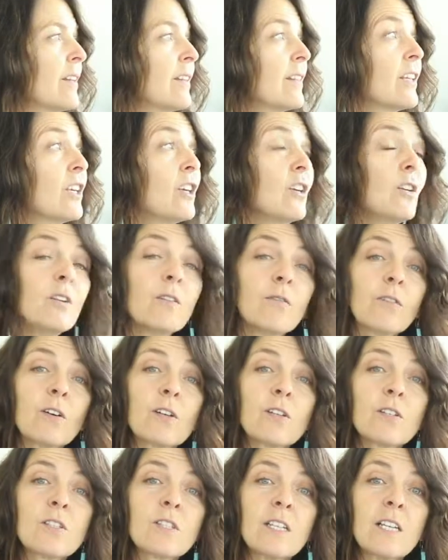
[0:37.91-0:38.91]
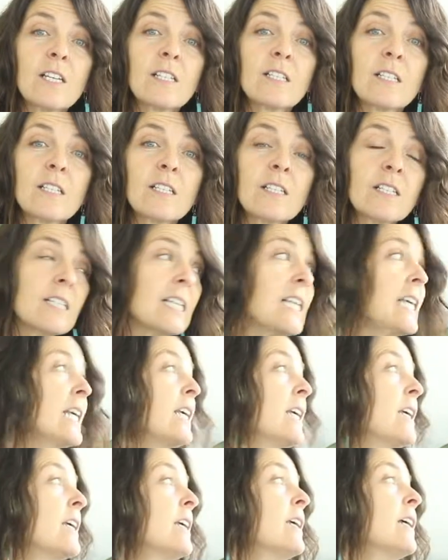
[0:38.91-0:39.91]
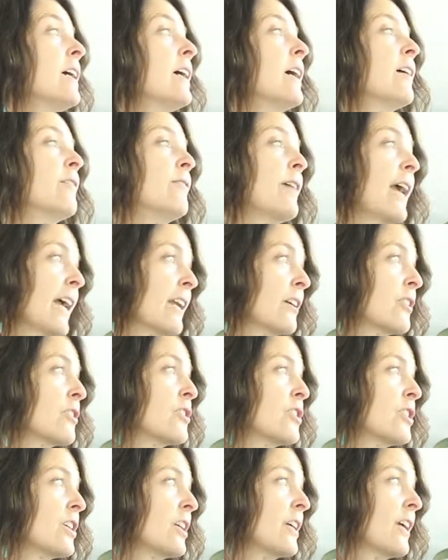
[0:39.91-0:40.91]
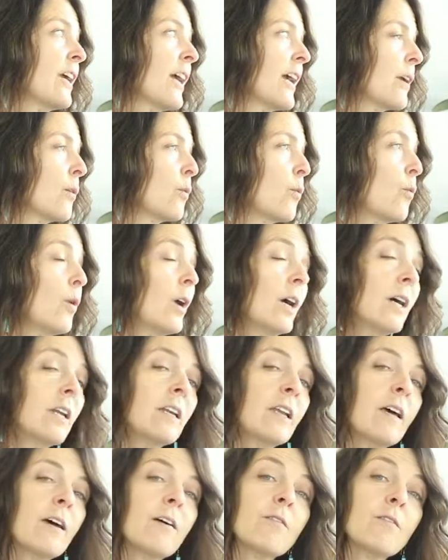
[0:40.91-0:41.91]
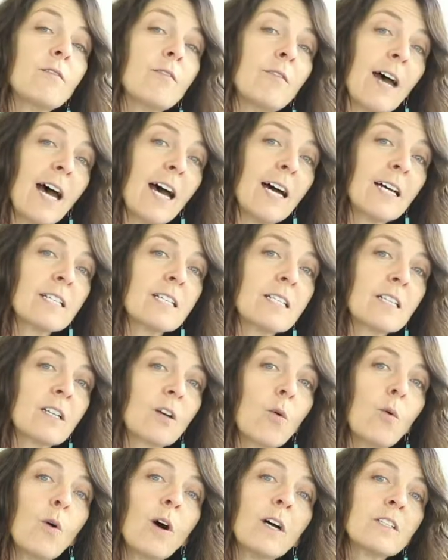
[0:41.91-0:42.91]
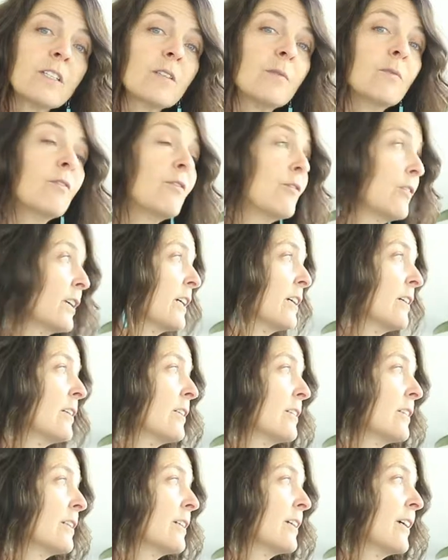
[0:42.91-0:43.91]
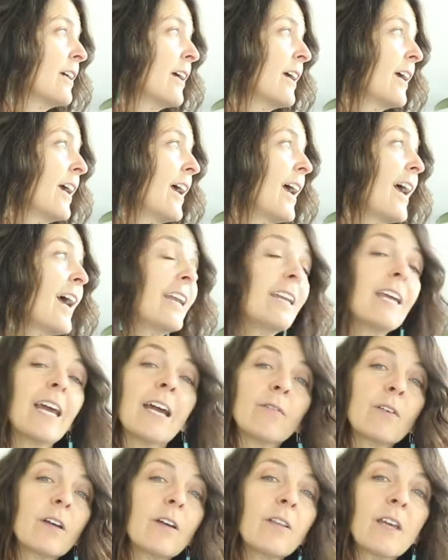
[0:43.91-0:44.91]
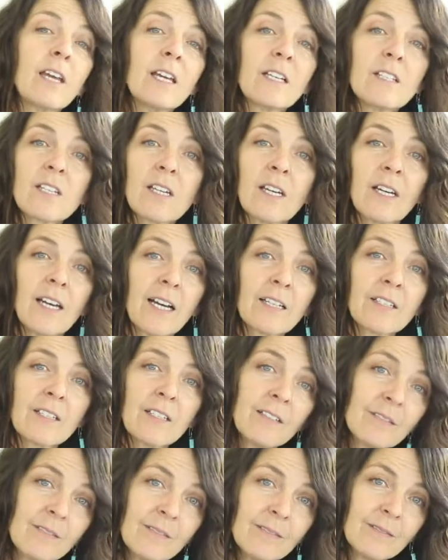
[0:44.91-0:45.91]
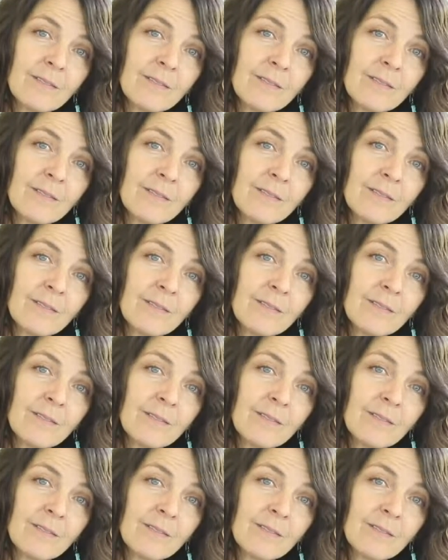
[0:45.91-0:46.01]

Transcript: The universe is a sea of energy and one vast quantum field, and everything is connected.